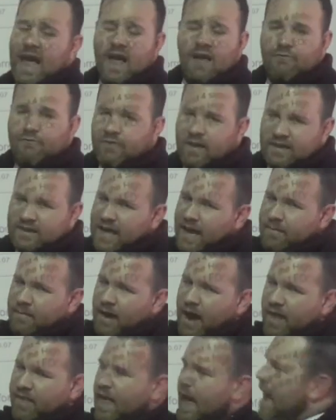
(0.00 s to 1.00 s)
get a, a table
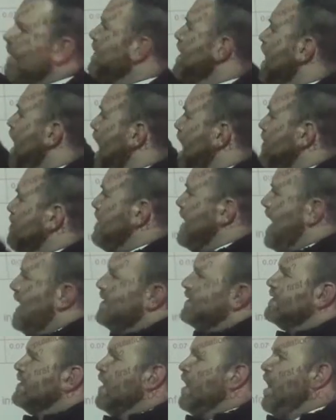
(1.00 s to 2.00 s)
like that and be
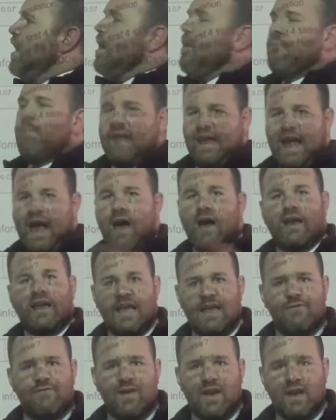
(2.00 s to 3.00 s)
asked to pick out
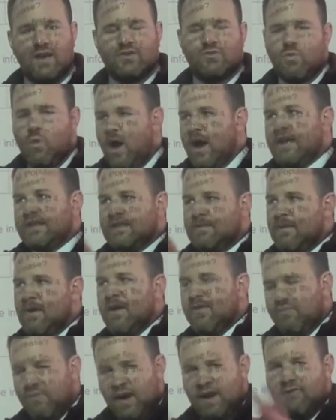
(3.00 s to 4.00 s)
key figures. What is the
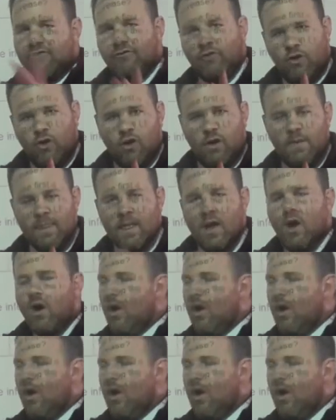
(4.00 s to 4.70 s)
birth rate for?